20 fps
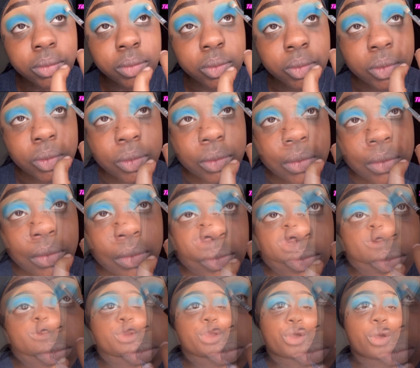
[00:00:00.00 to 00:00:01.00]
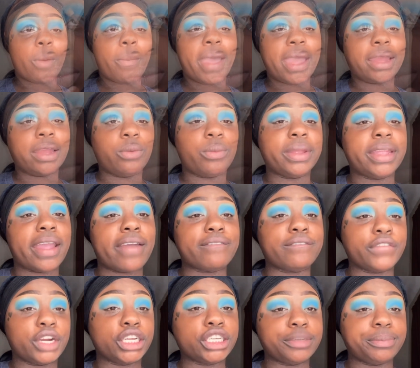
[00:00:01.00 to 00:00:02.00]
Okay, so now we're gonna go back in with that
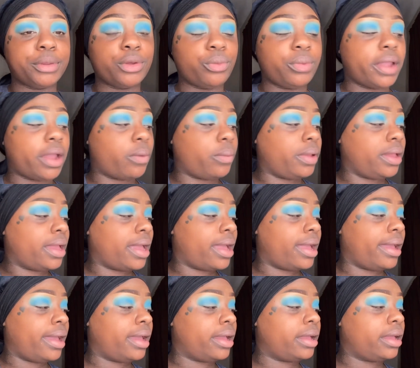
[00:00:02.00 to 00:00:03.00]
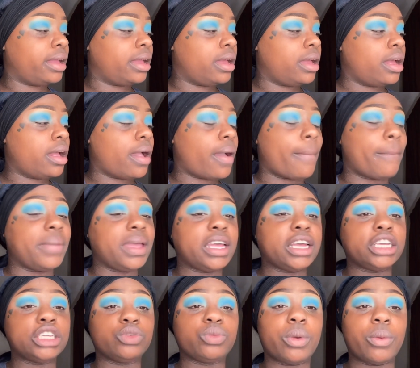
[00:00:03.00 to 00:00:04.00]
first blue that we had,
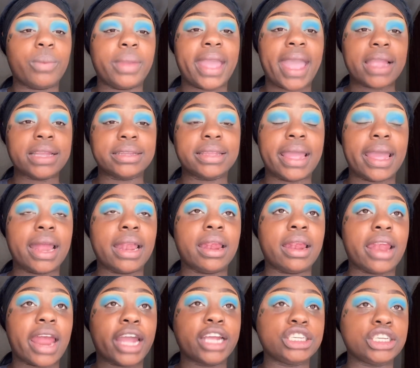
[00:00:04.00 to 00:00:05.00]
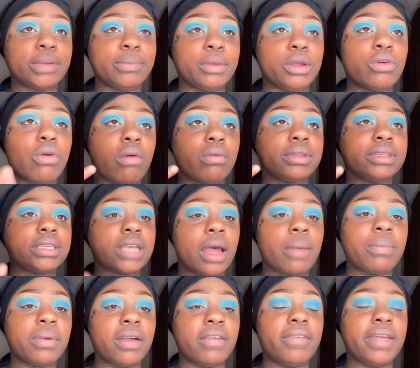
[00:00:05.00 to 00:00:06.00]
because when we added that lighter blue on
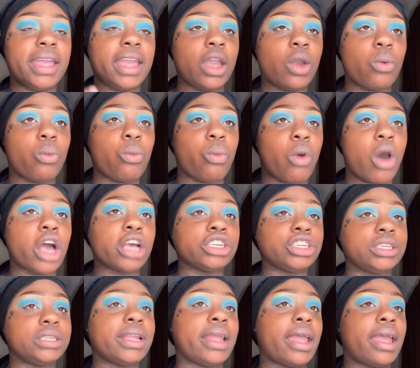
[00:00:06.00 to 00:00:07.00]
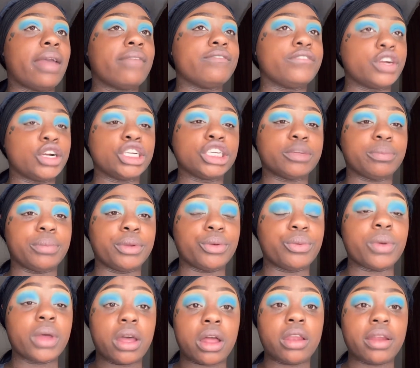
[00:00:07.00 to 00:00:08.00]
top of it, it washed that first blue
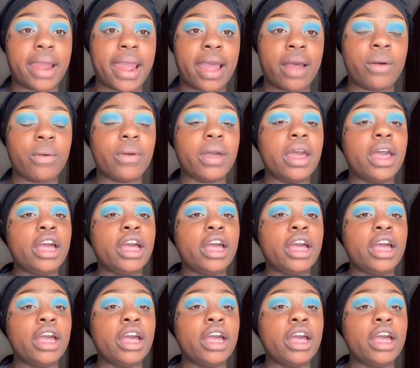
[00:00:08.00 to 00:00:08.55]
color out.